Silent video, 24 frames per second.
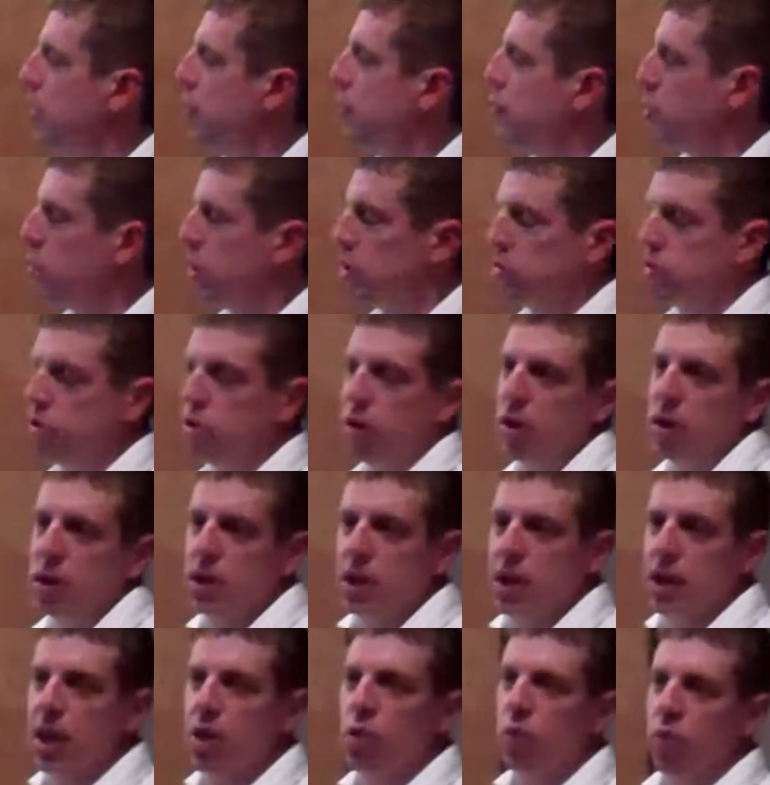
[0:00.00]
if we're starting
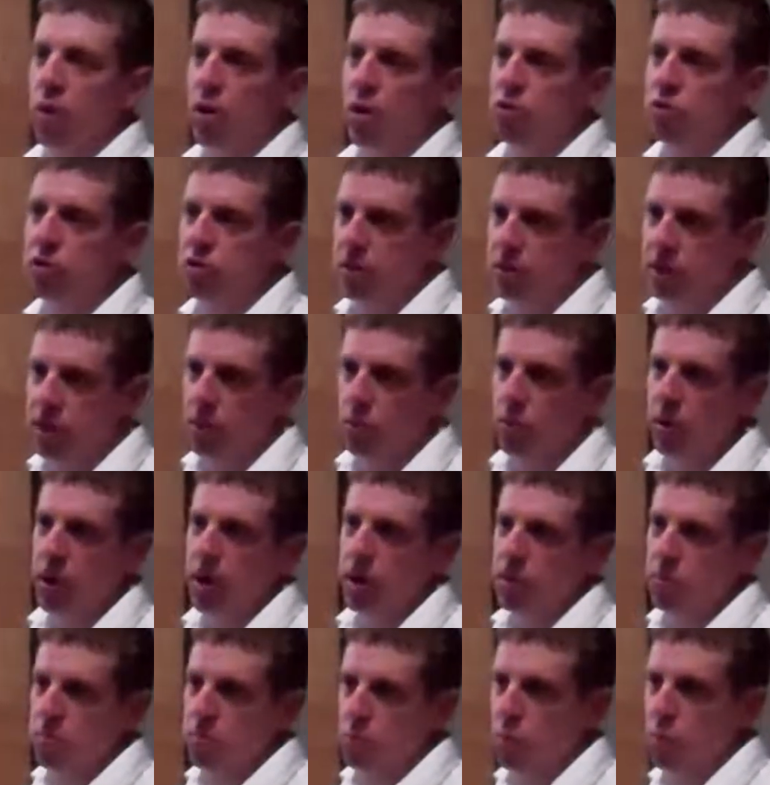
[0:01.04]
to get erosion, then
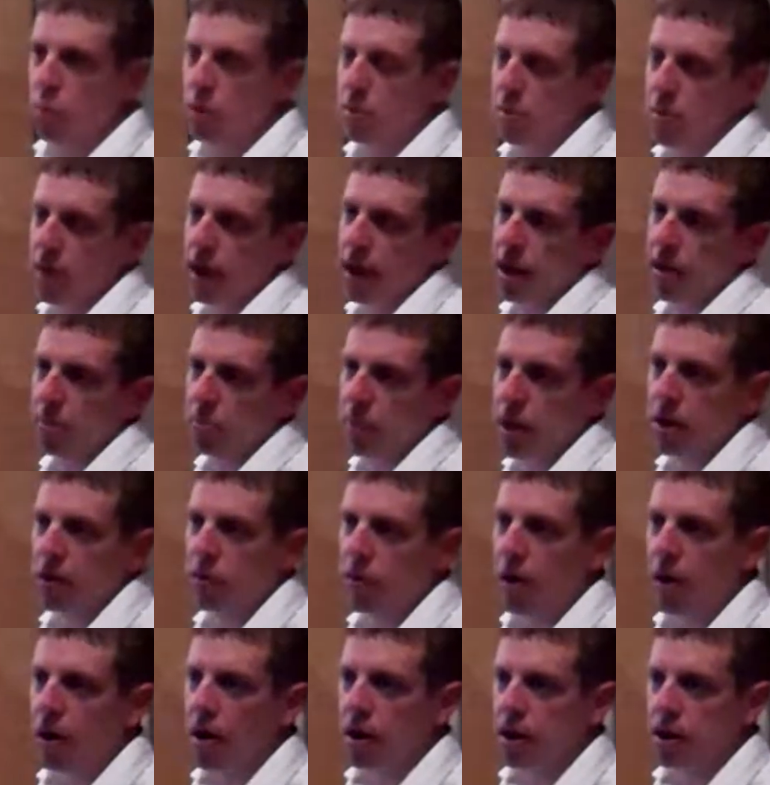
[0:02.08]
we bring in big
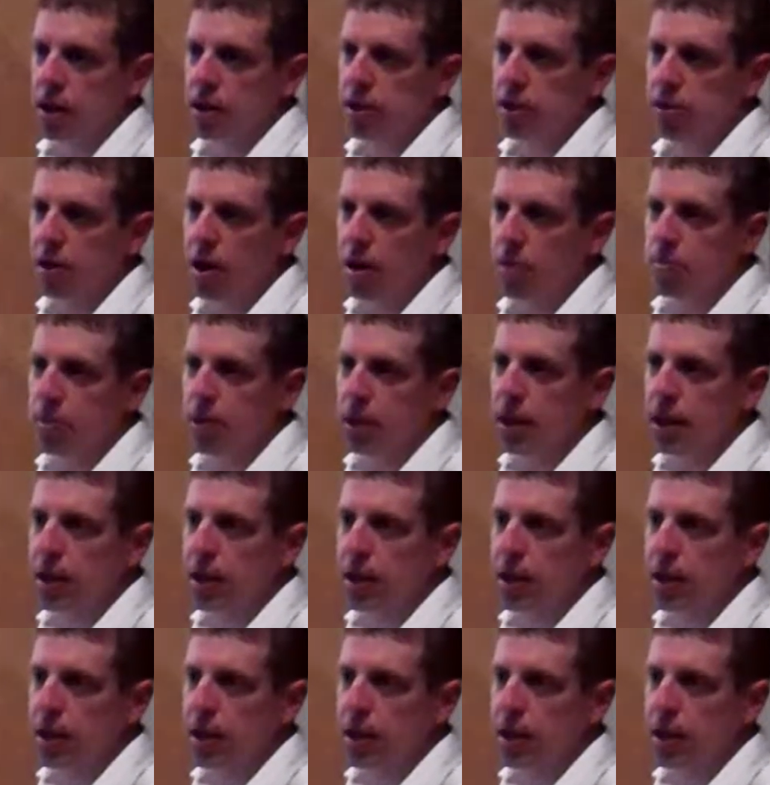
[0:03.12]
rock and dump it